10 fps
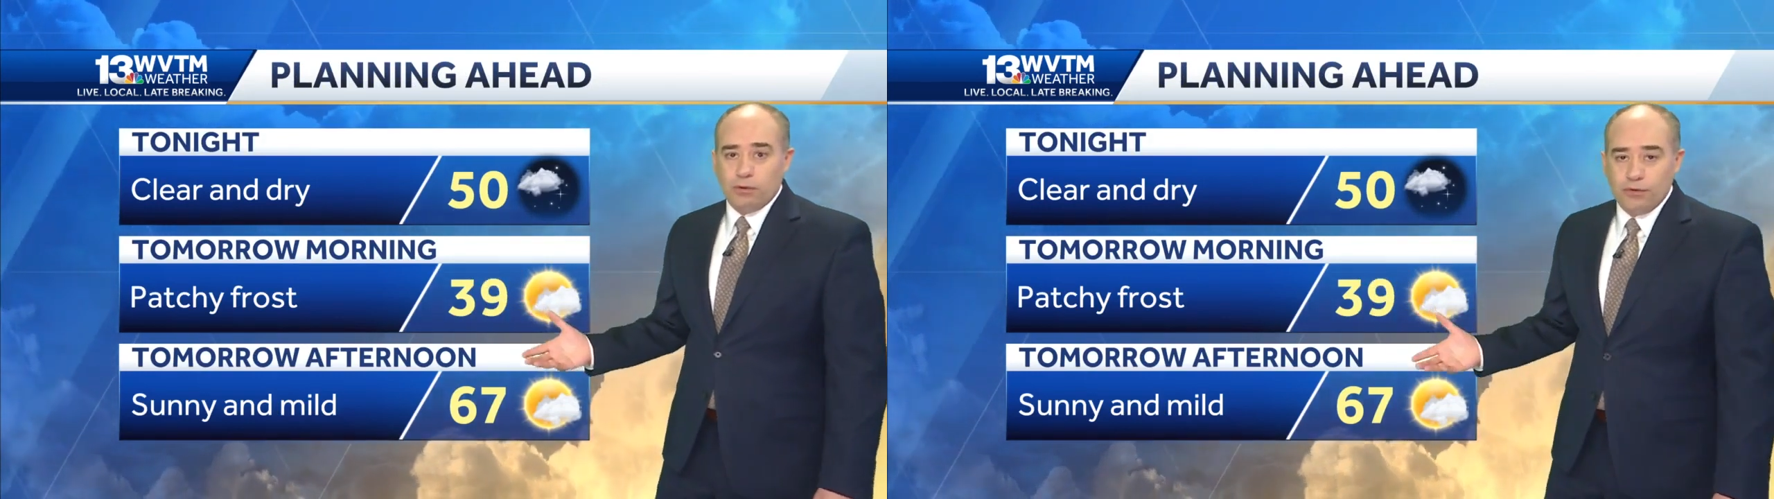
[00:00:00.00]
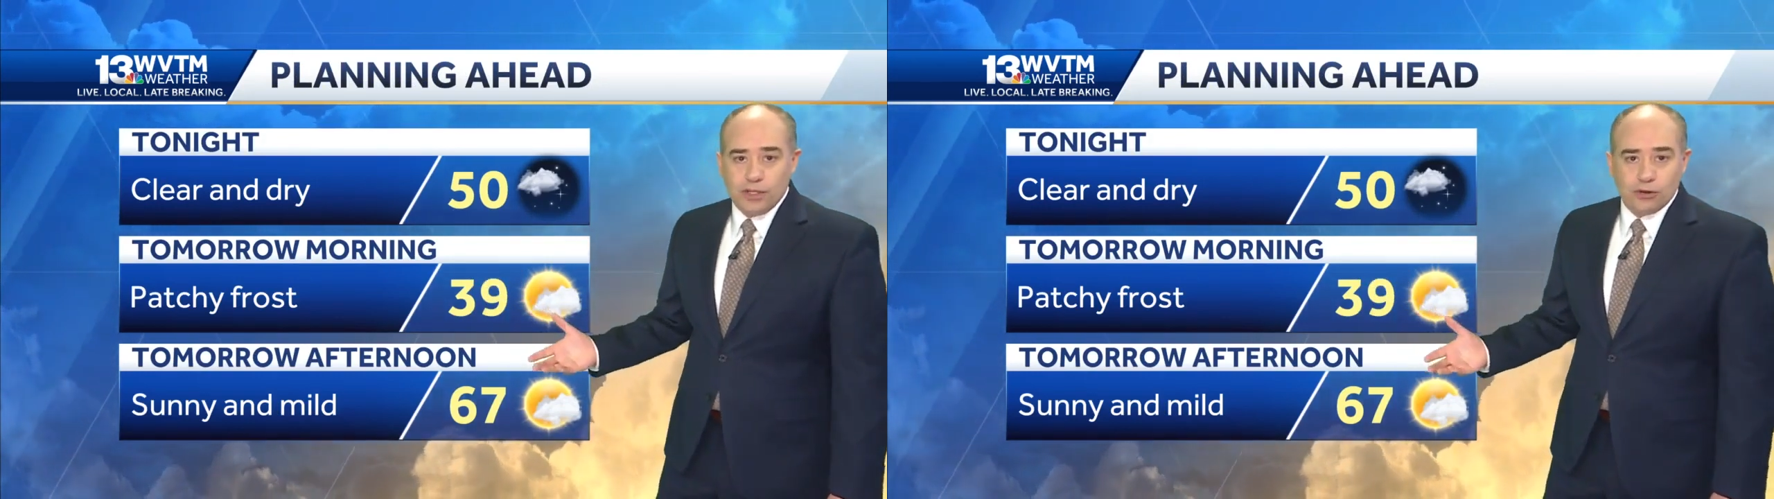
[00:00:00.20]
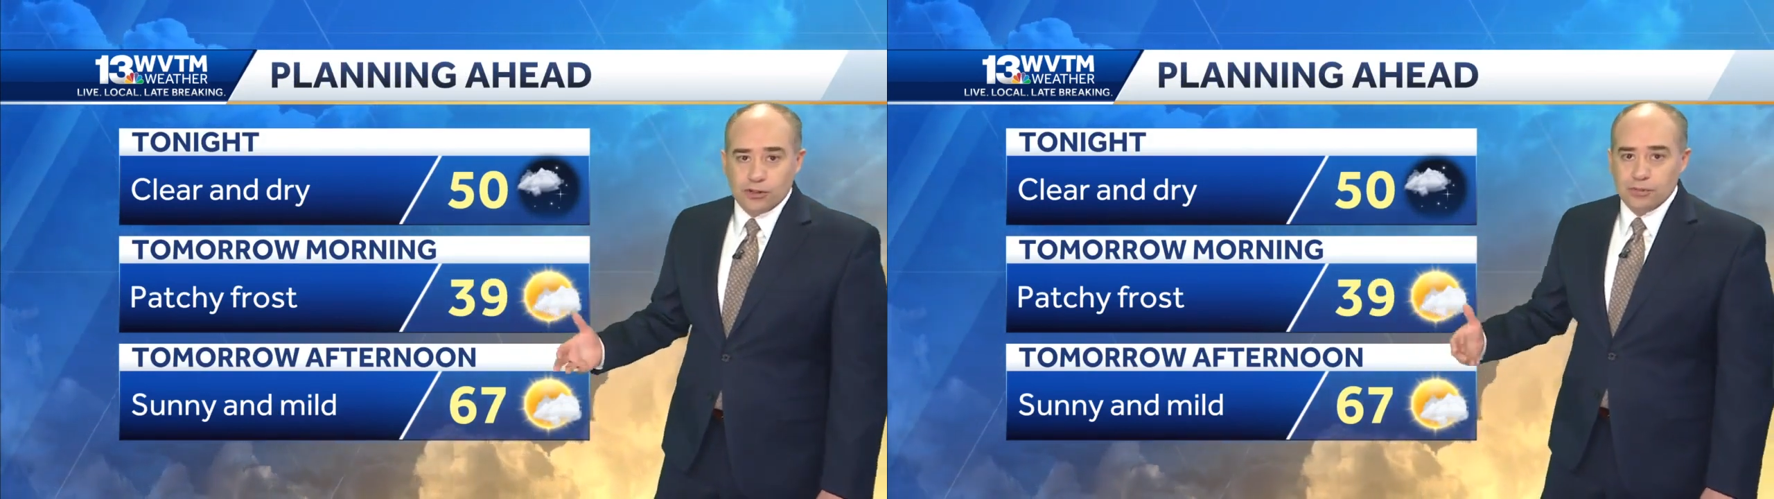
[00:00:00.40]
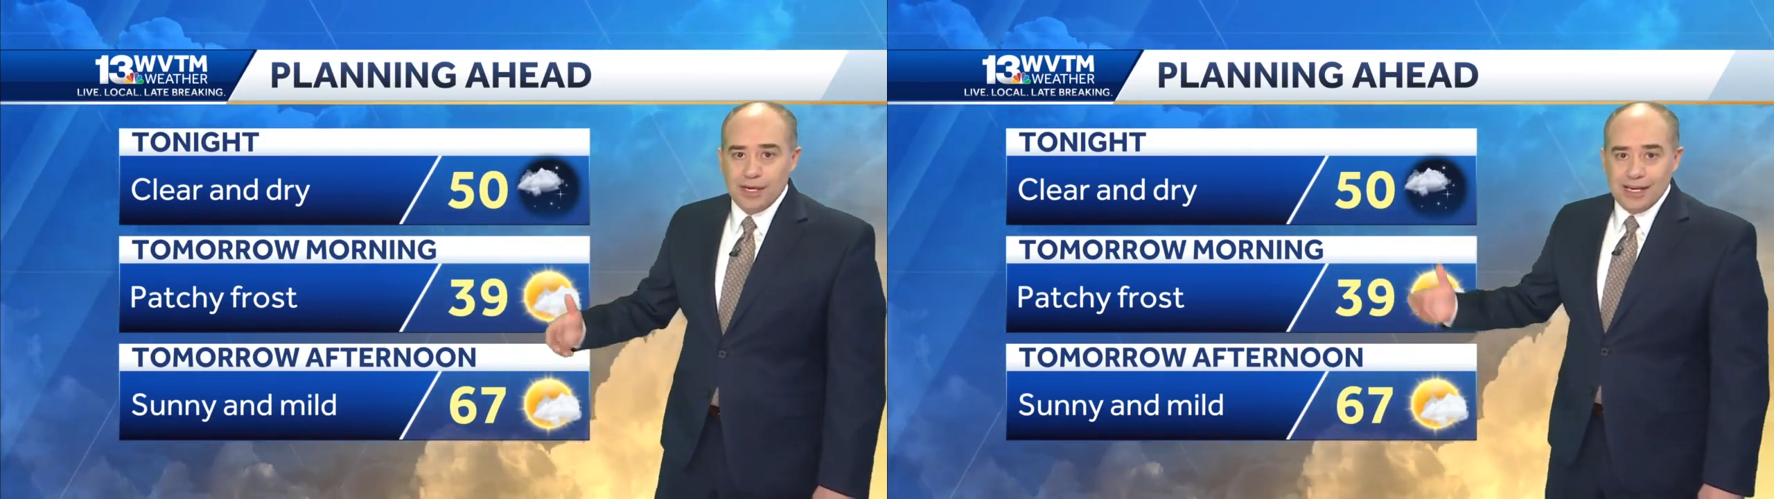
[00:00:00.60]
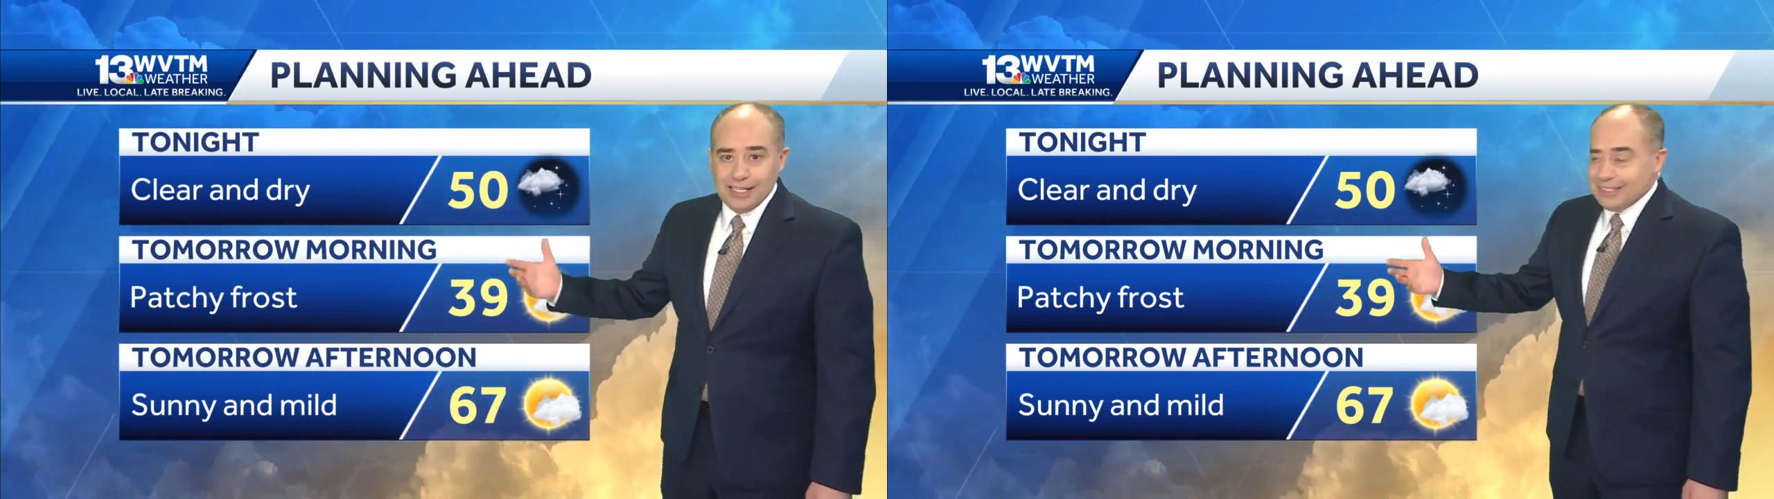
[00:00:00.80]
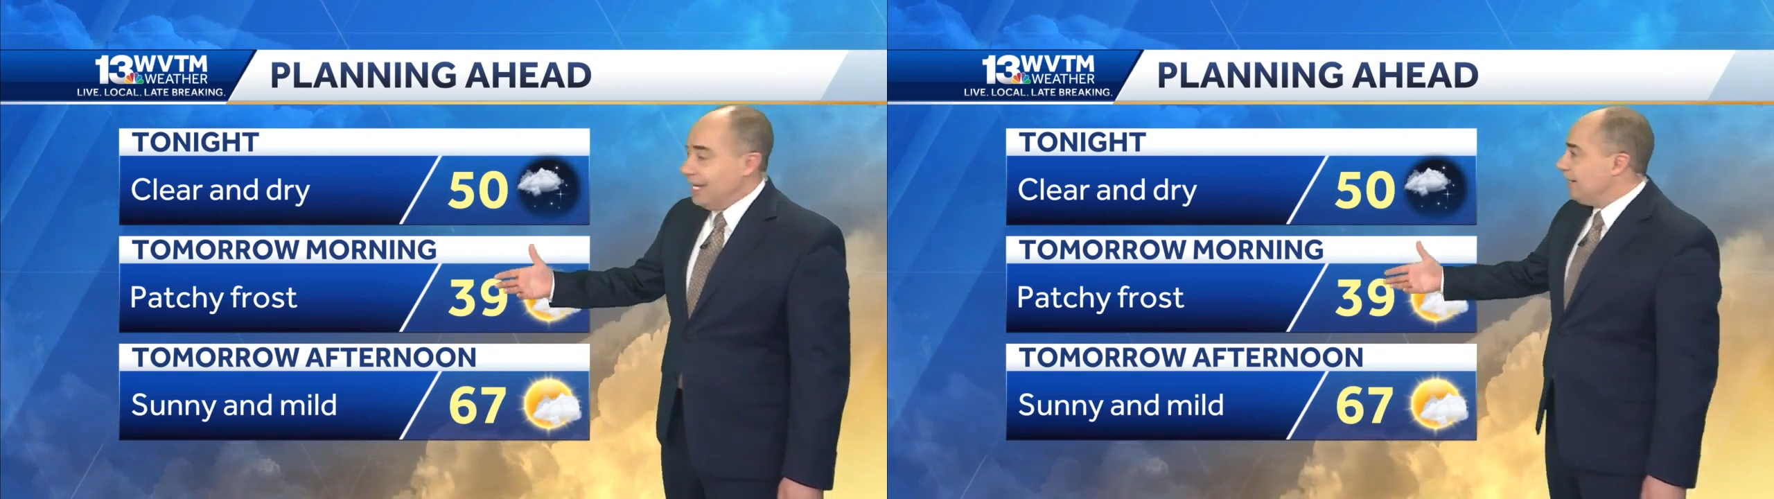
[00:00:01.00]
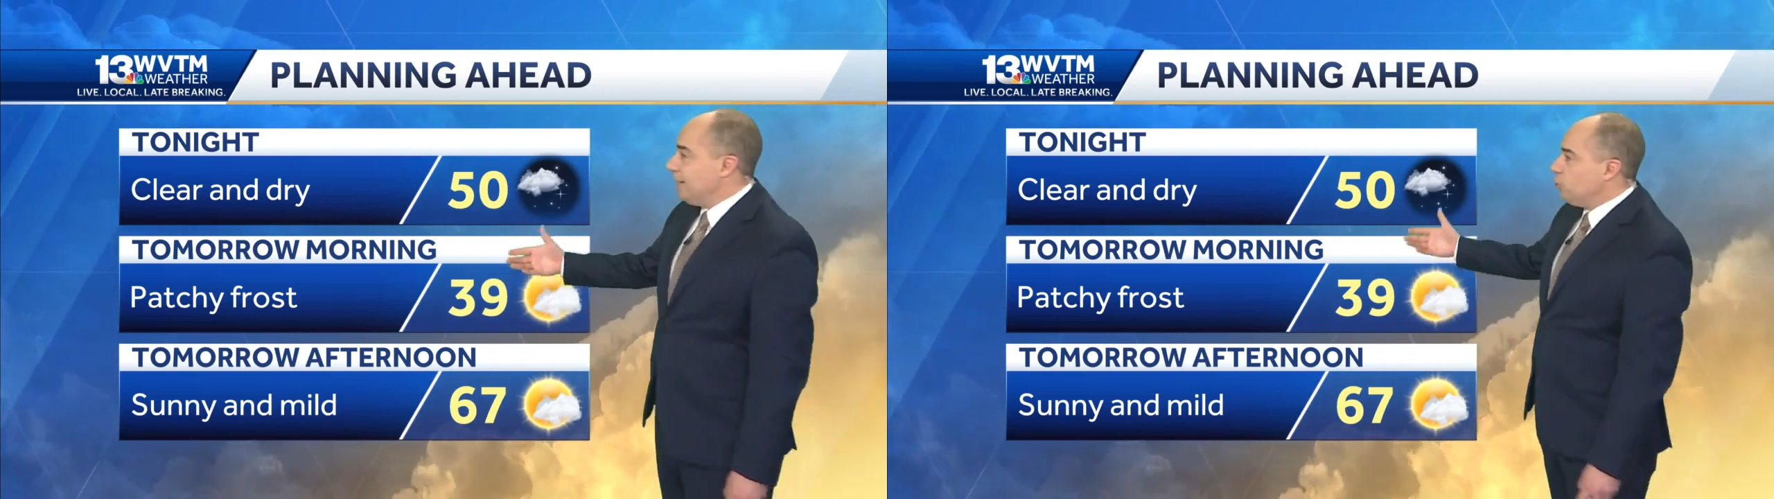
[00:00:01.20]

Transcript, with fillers: We'll feature some daily